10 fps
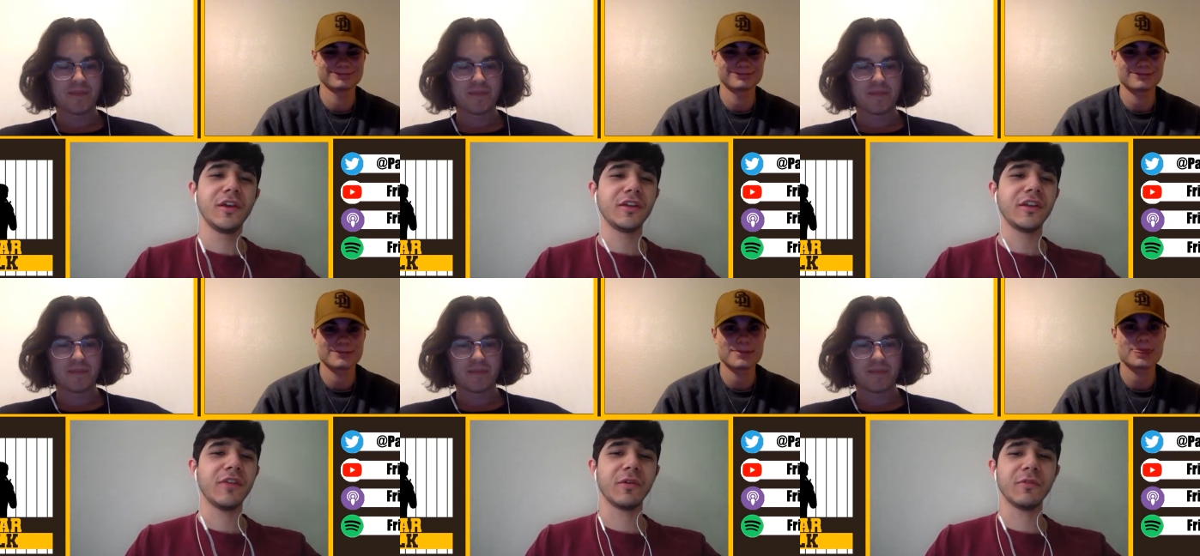
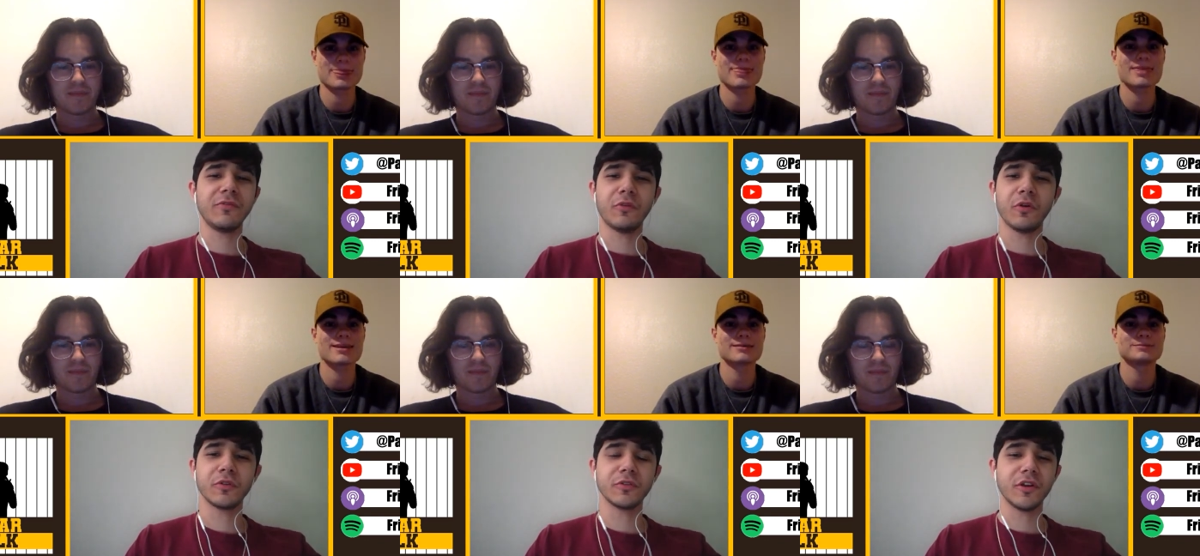Speaker 1: Gave up
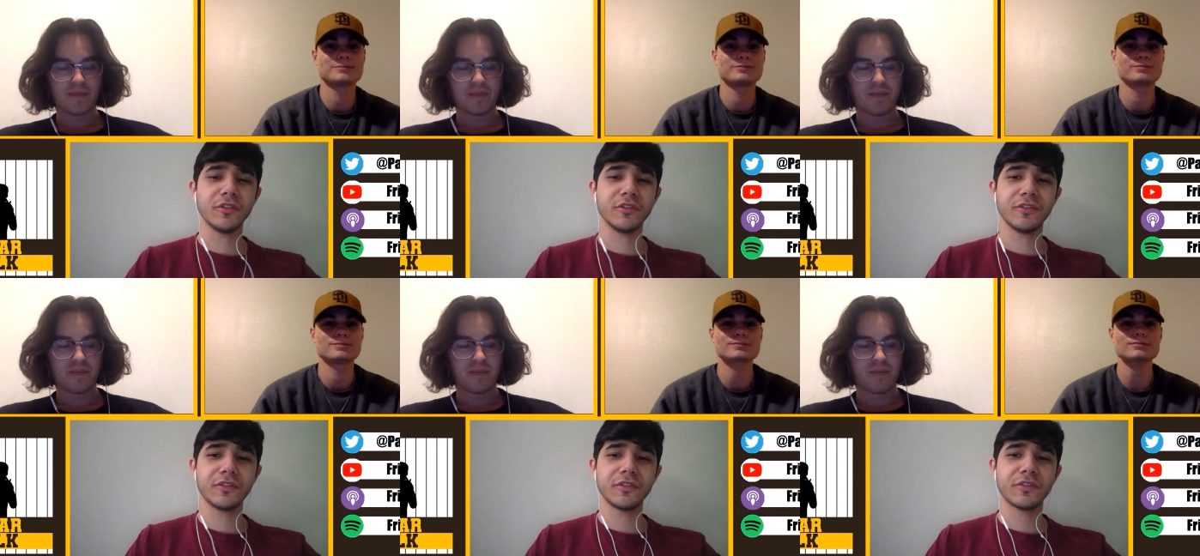four
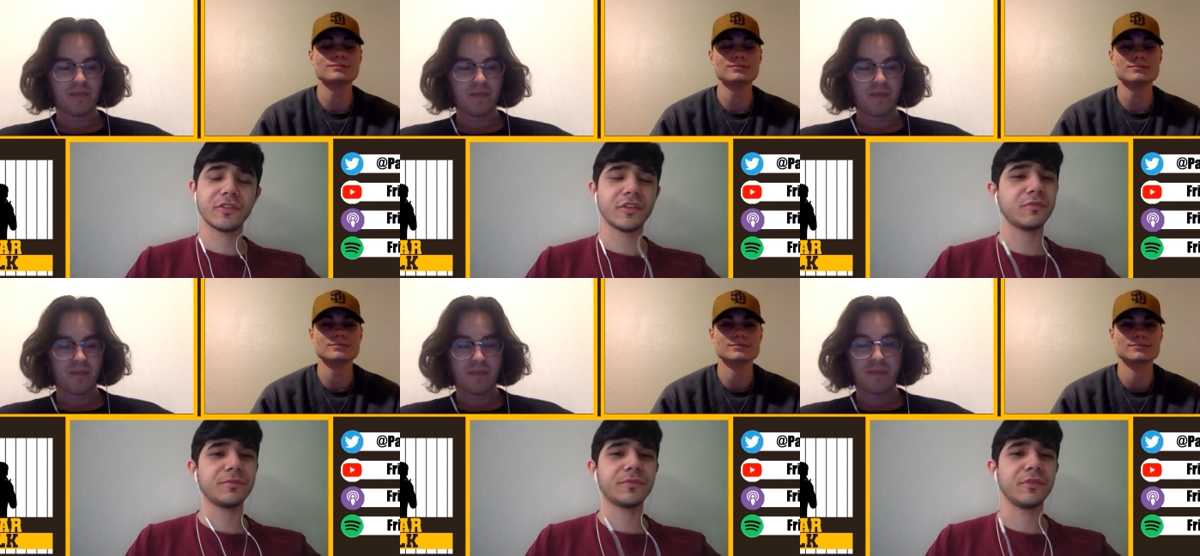runs. It,
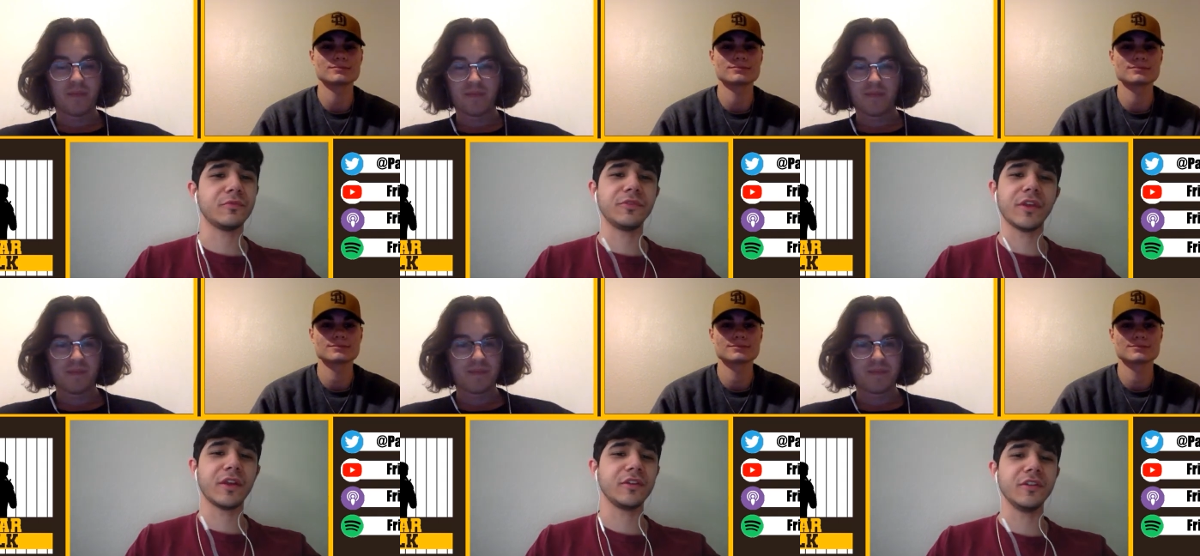it was
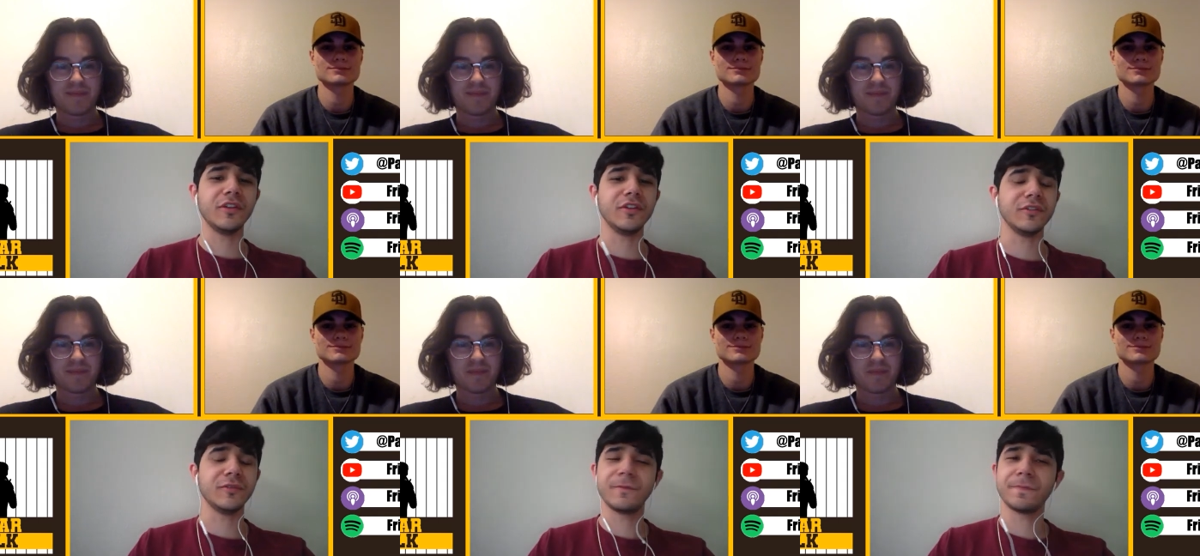not a good
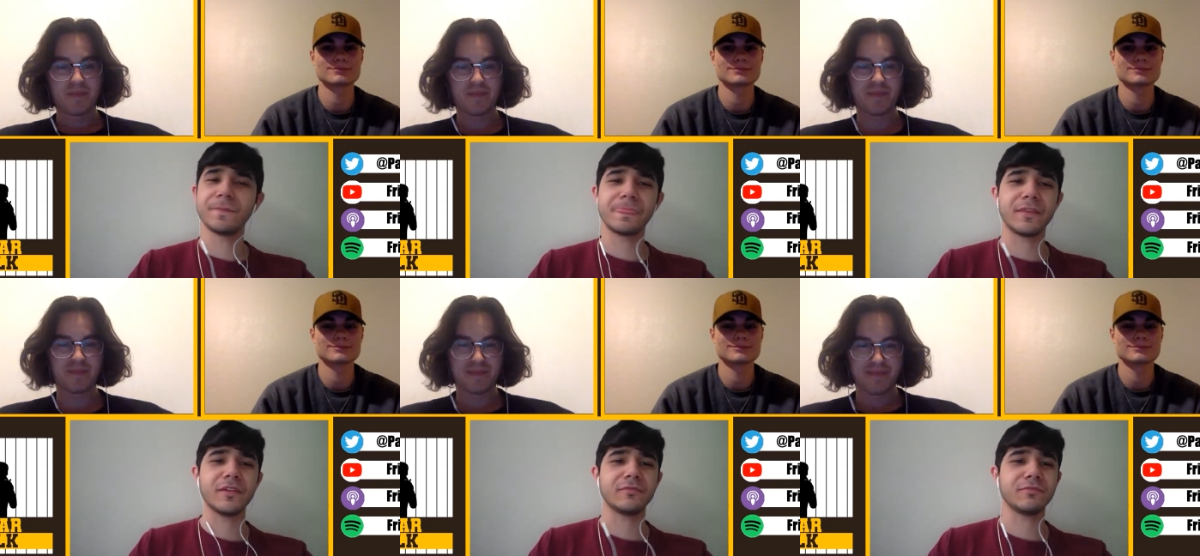inning.
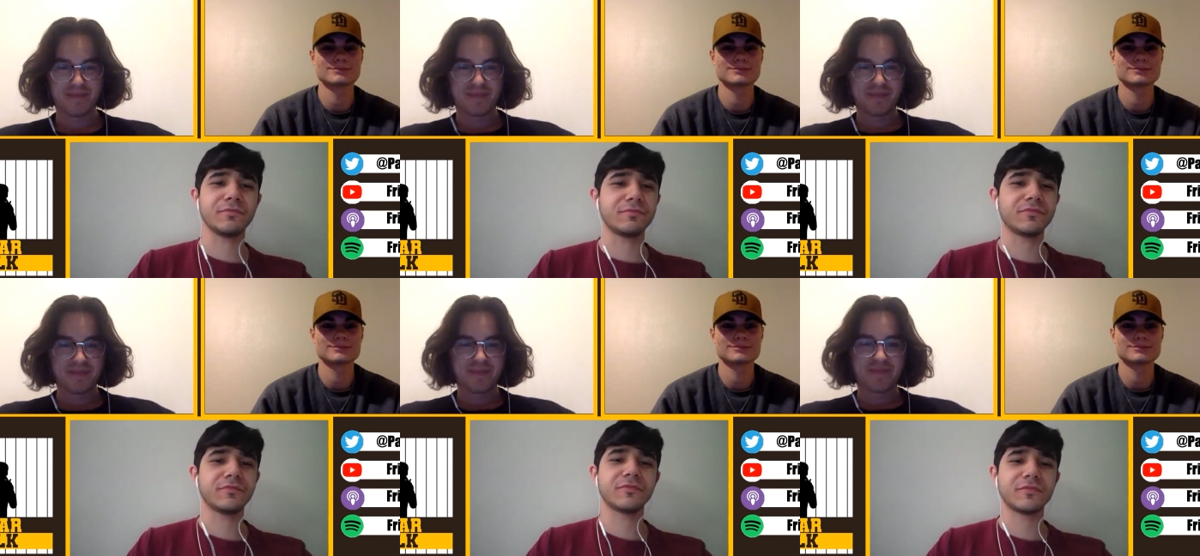It,
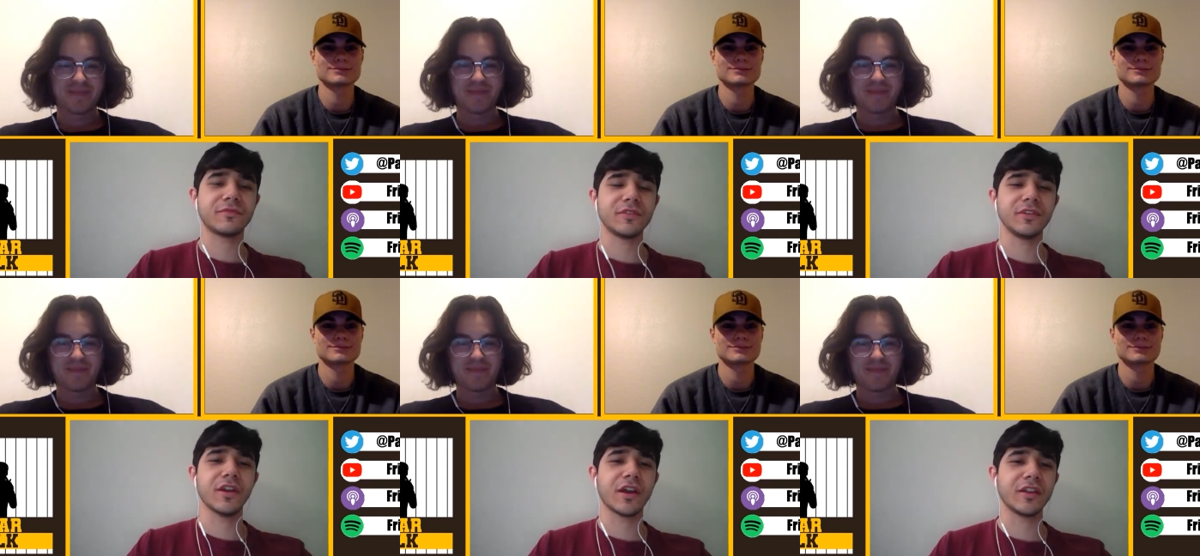
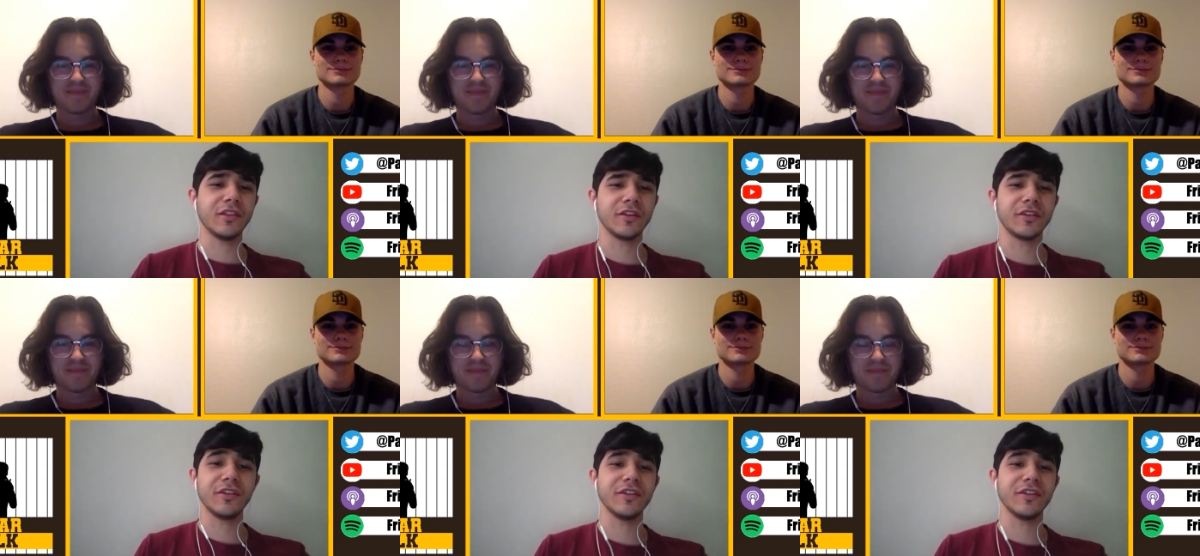he got
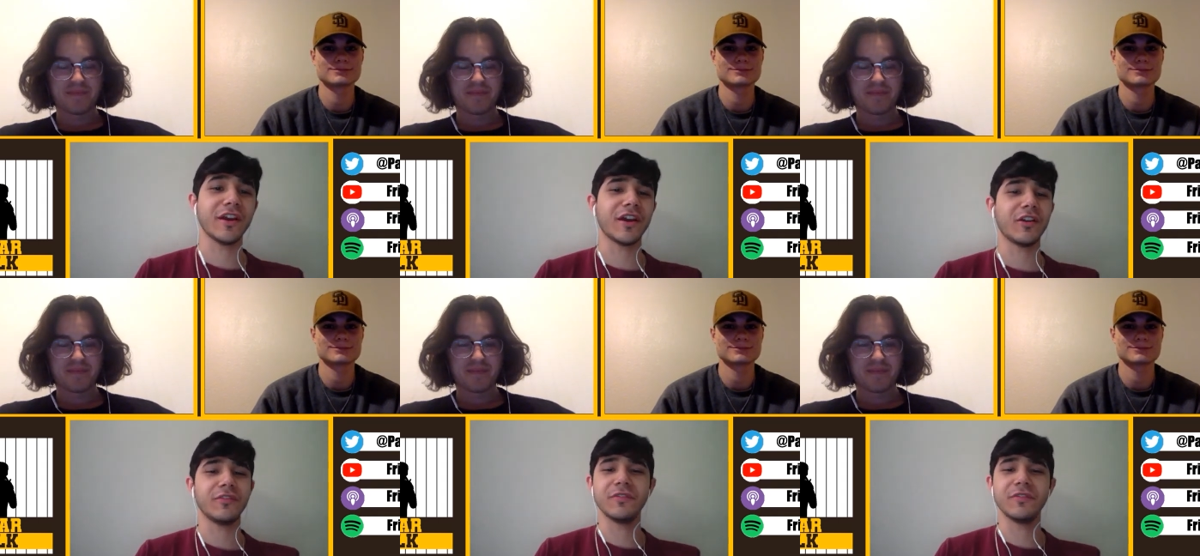lucky. He got out of it